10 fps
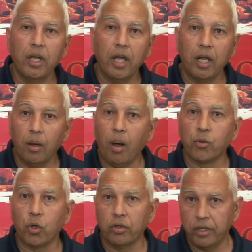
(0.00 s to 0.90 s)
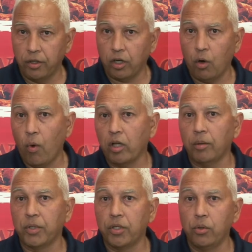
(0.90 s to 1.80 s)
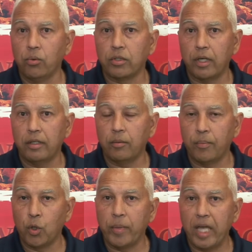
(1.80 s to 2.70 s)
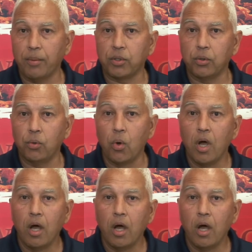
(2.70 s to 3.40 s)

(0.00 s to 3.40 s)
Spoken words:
and I'm sure they're going to welcome the news and to be able to